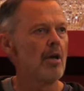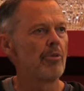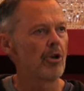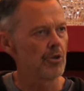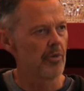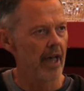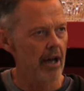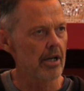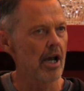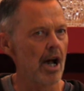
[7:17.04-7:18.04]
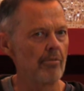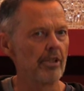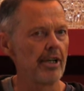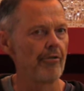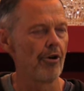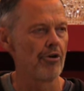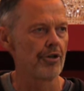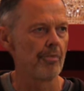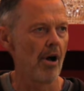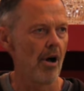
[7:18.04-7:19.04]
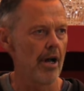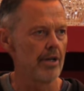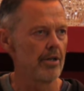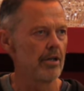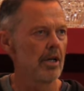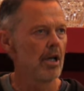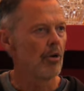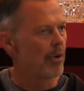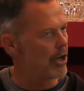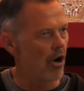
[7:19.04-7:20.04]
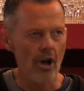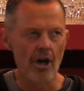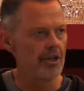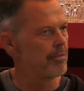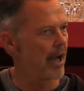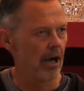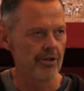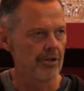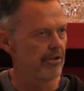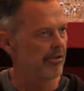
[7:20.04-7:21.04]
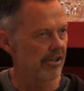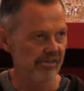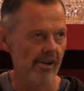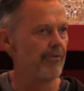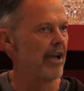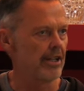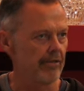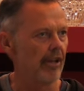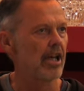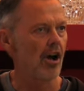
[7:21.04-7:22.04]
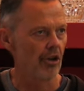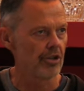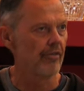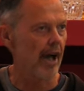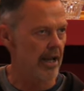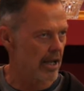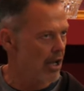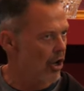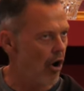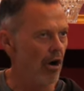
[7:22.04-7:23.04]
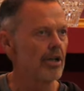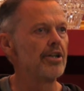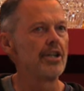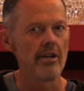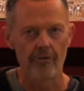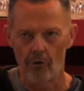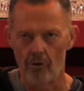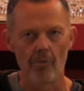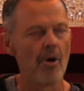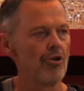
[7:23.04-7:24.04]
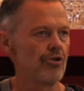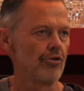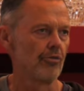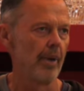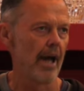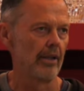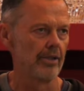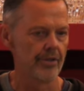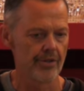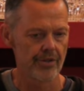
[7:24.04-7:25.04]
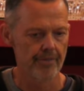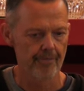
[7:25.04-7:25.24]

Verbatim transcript: Because without a calm, clear, focused mind, we're not going to be able to effectively cultivate cognitive or emotional balance.